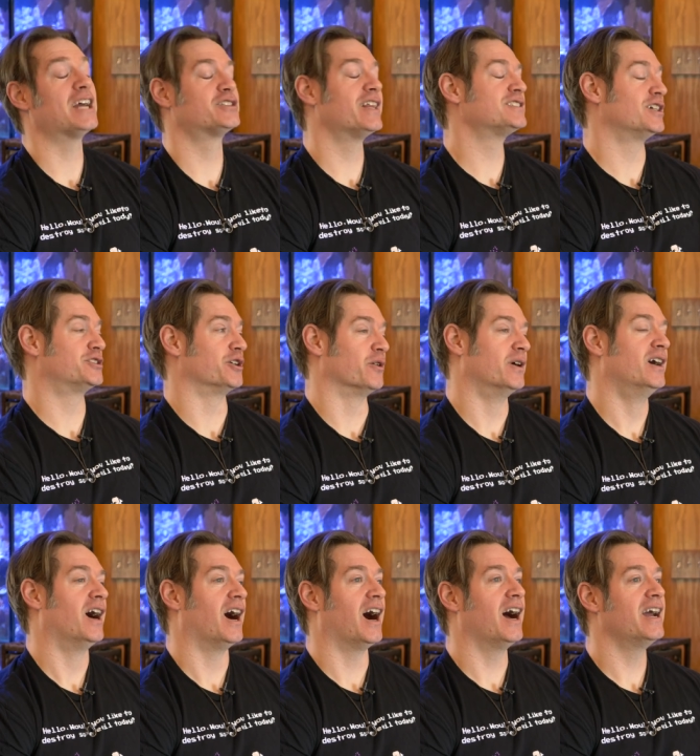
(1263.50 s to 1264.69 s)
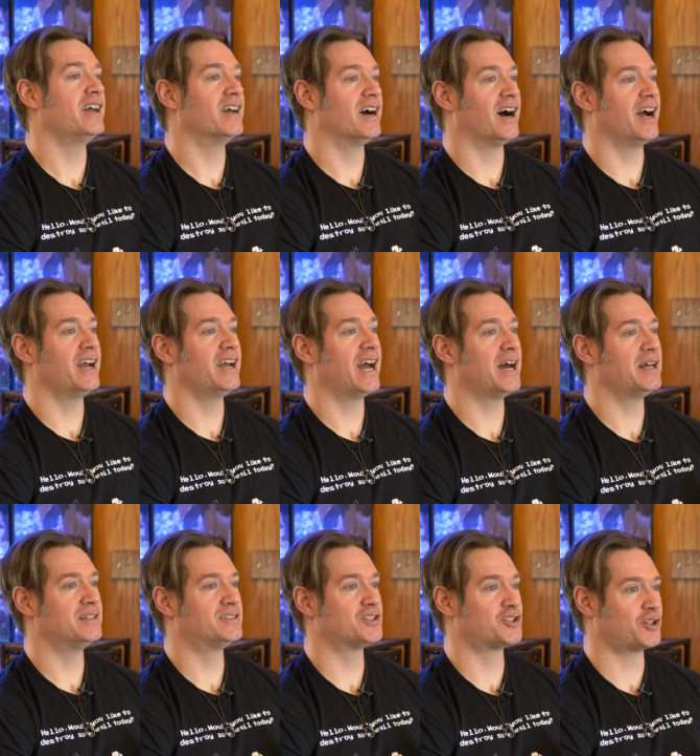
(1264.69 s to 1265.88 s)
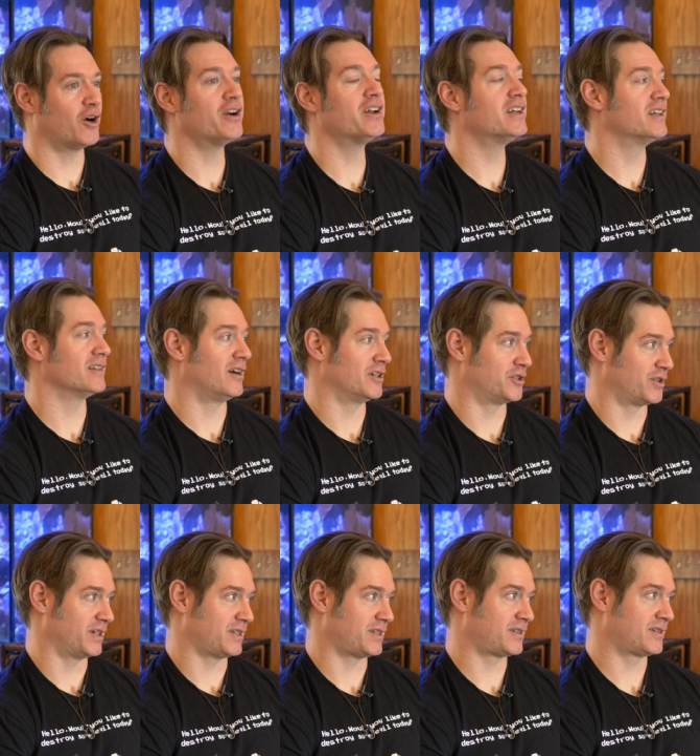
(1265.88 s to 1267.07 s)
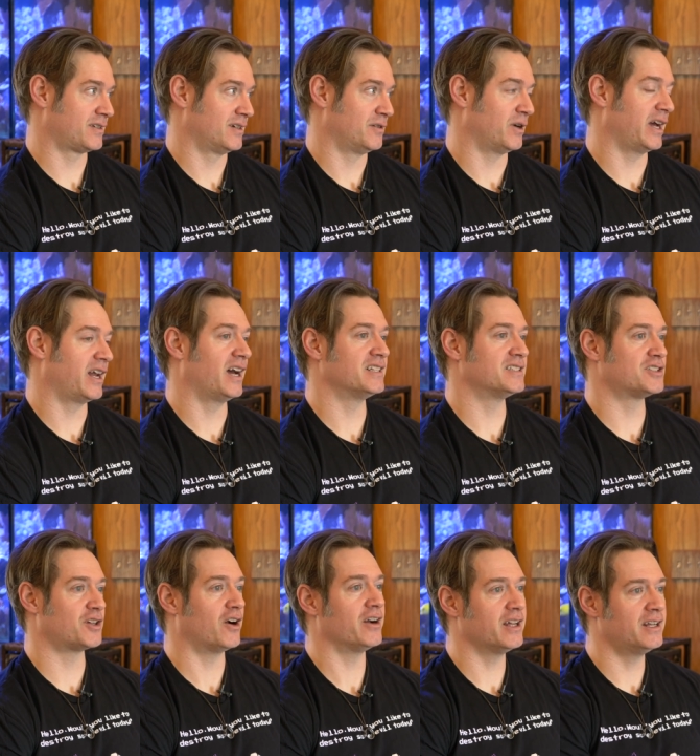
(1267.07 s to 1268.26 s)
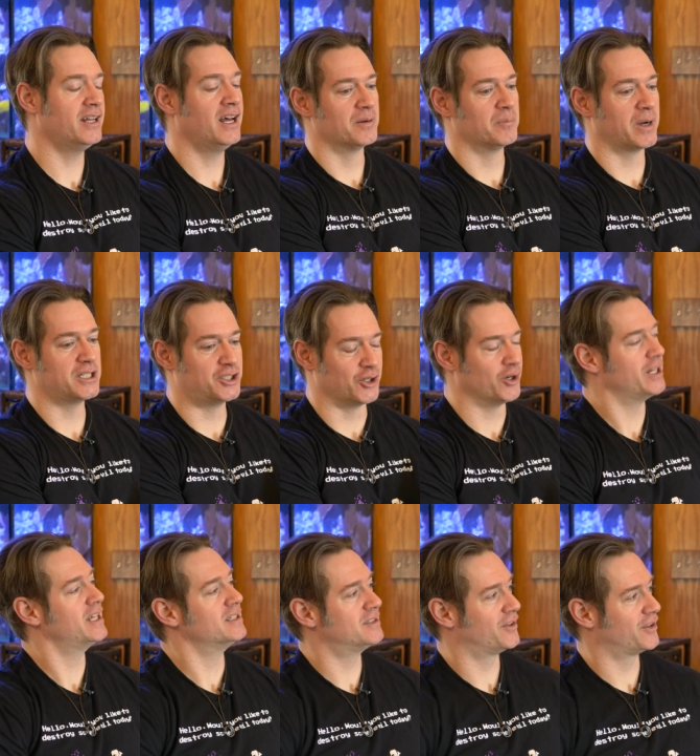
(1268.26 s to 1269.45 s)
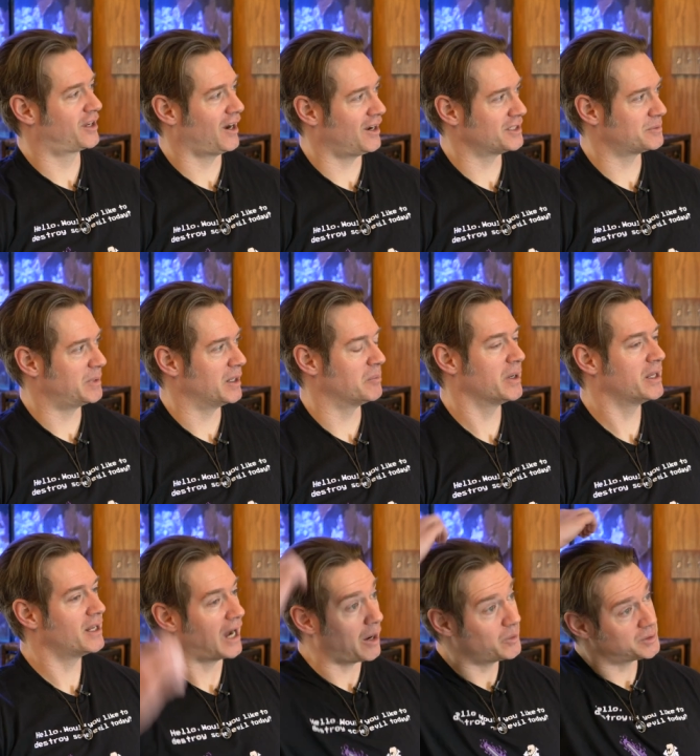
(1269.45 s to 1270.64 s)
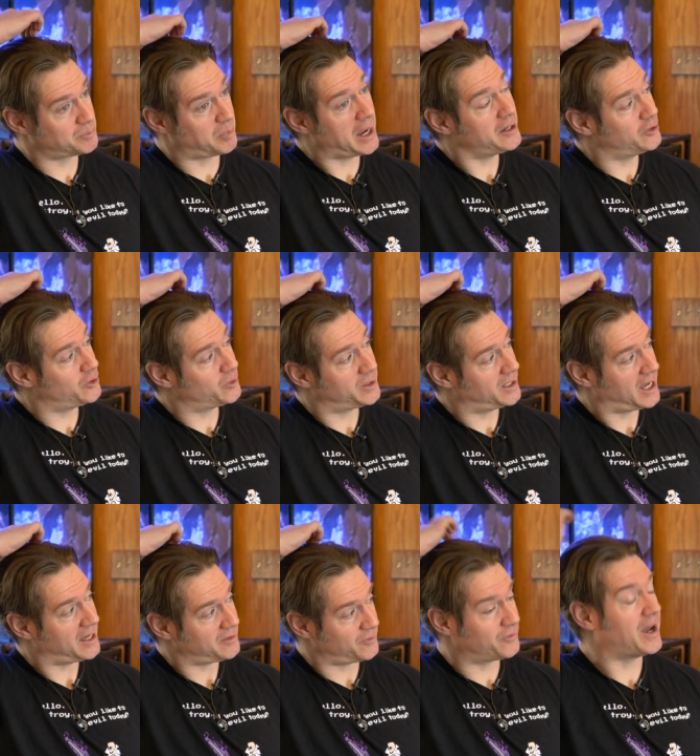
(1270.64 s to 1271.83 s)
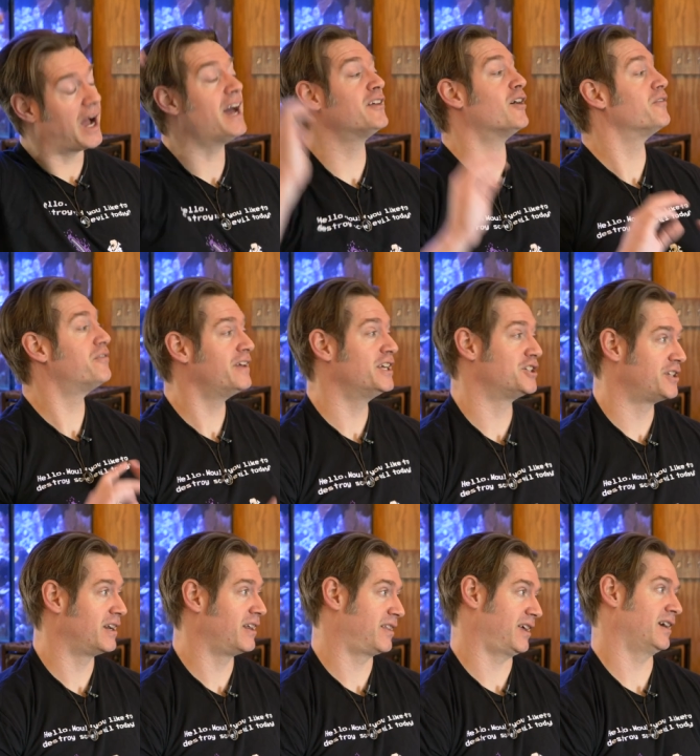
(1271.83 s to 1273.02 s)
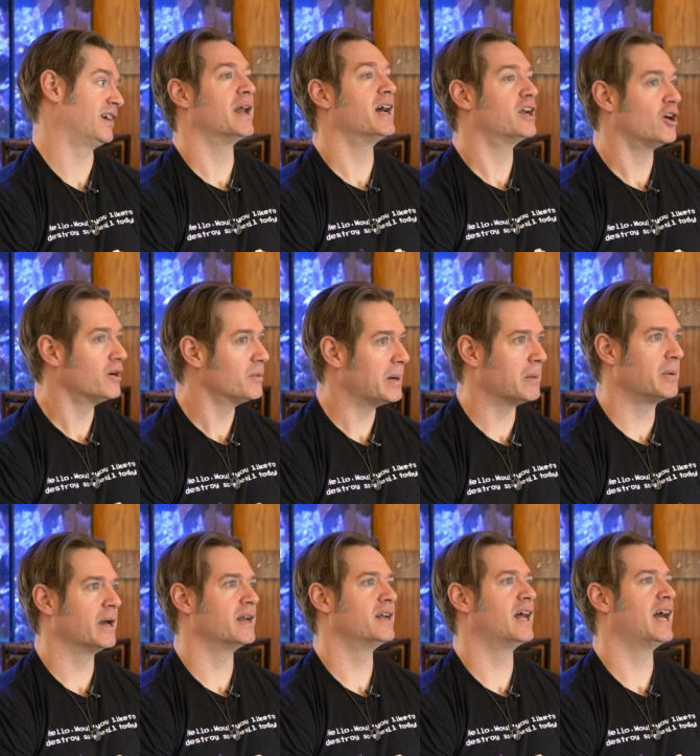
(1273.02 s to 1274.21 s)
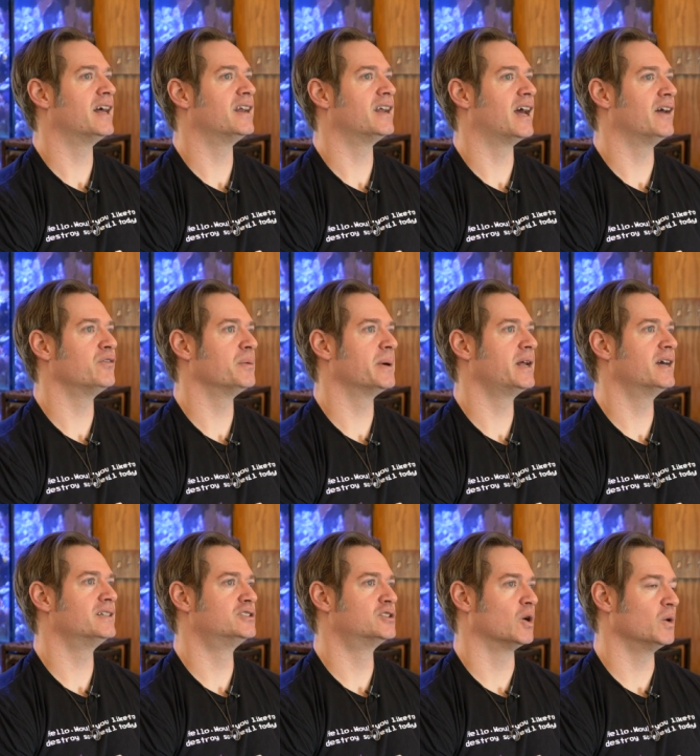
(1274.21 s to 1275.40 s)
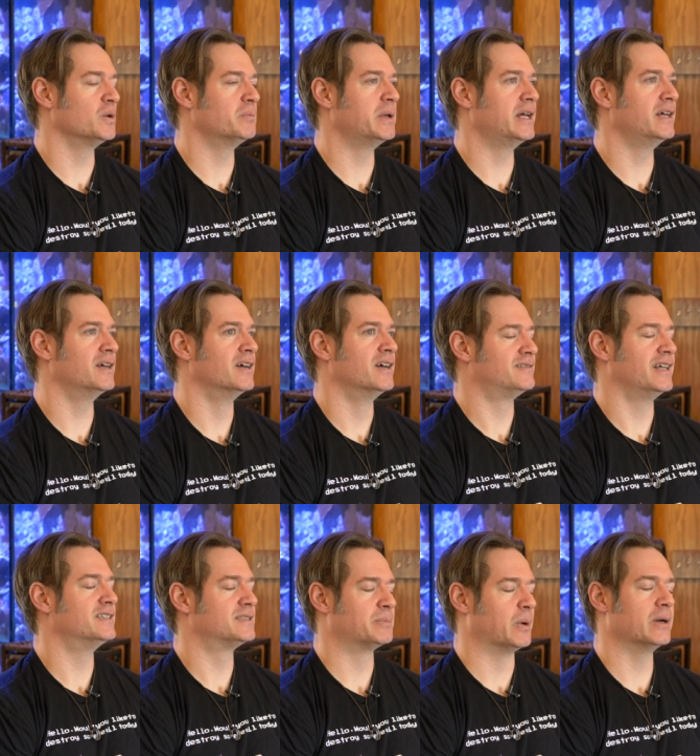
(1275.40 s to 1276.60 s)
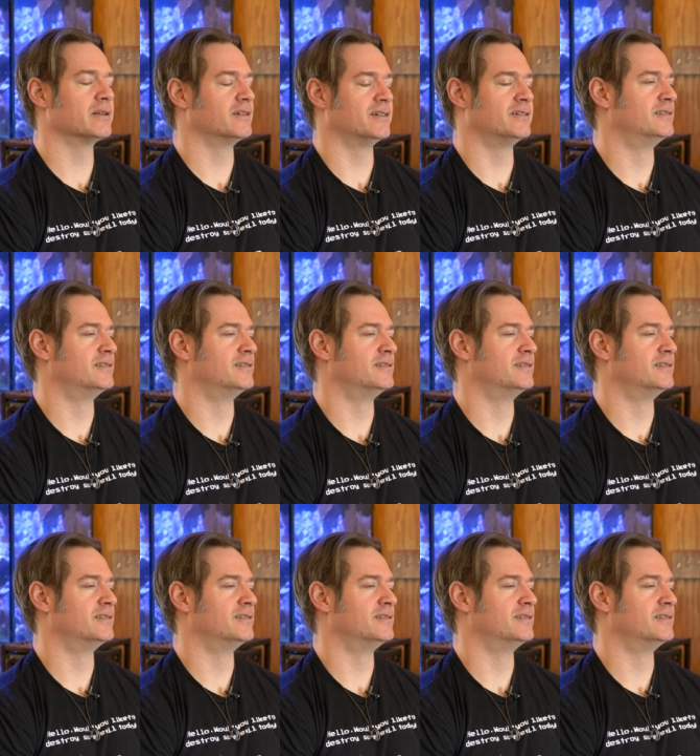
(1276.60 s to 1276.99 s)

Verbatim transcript: Actually, that's not true. I I had started Elantris. Okay. Right. I had started my journey into the Cosmere, but I was brand new to it and I hadn't I had not finished anything. And I'd heard about Brandon and everybody had told me they'd spoiled